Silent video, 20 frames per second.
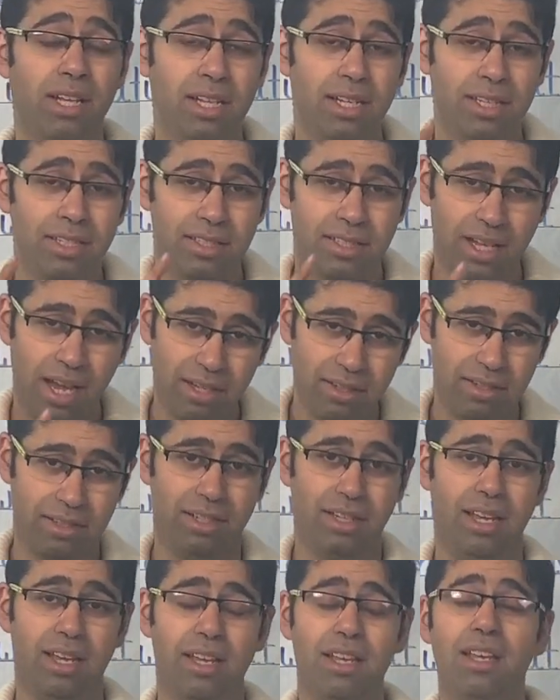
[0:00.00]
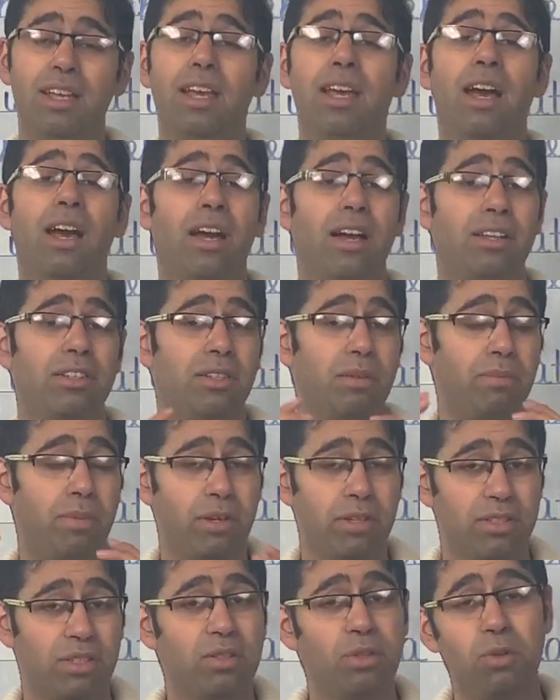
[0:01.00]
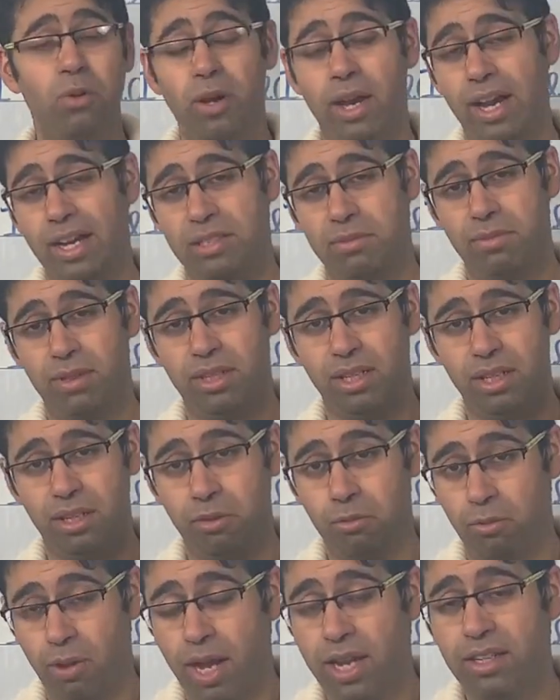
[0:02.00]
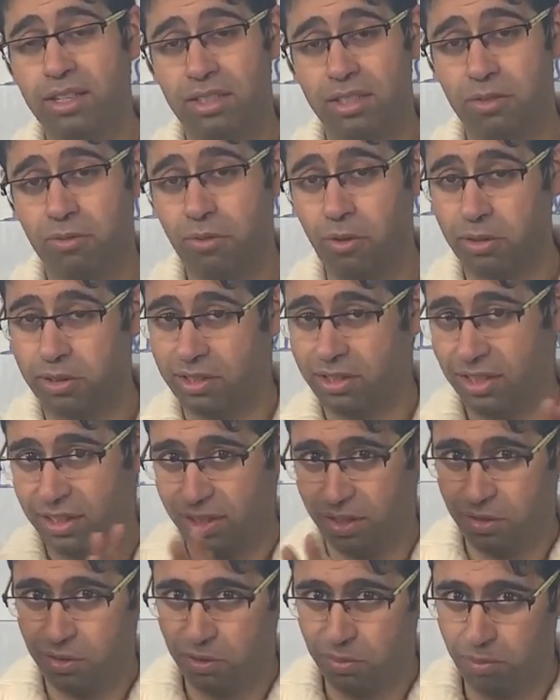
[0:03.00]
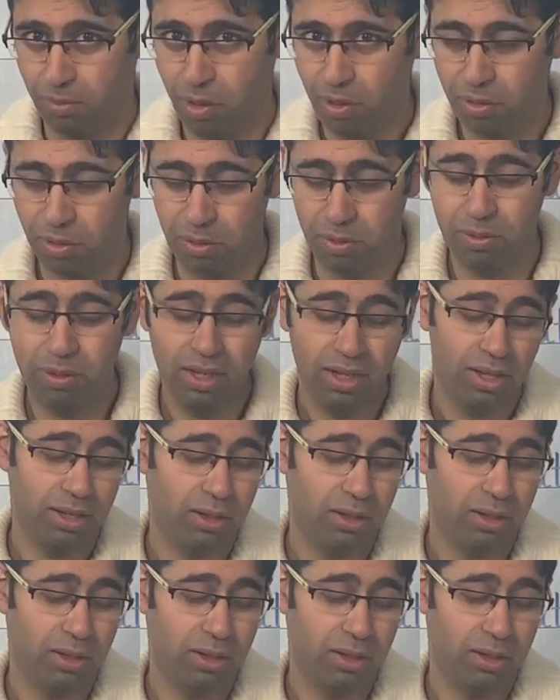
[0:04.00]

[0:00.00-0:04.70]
Saturday, the person who has been invited for the dinner tomorrow